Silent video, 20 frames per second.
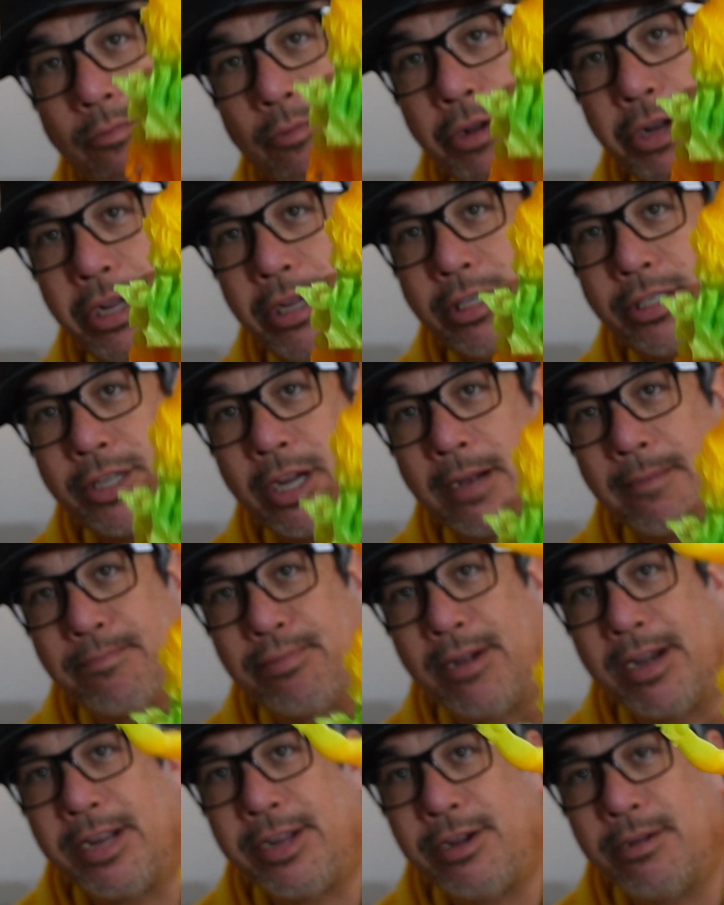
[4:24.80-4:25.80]
when you start
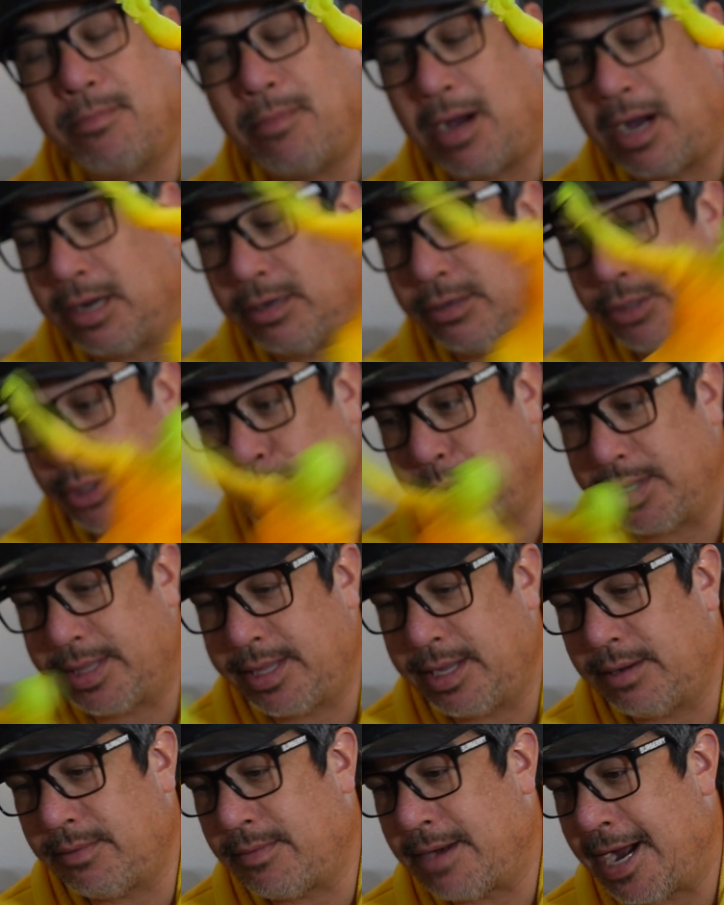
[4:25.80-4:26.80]
printing your models with
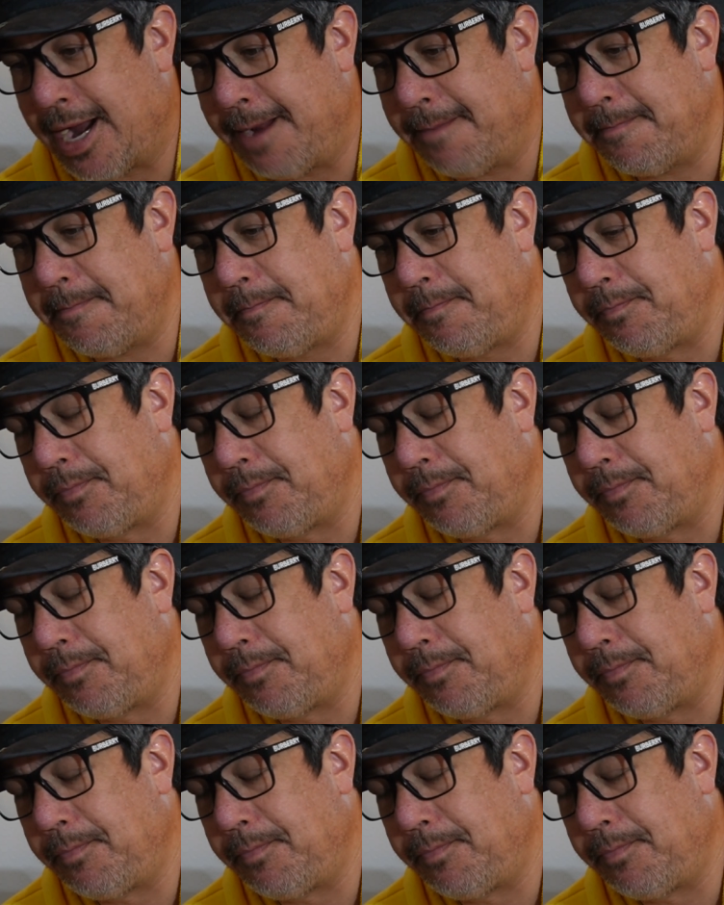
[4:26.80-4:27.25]
it, right?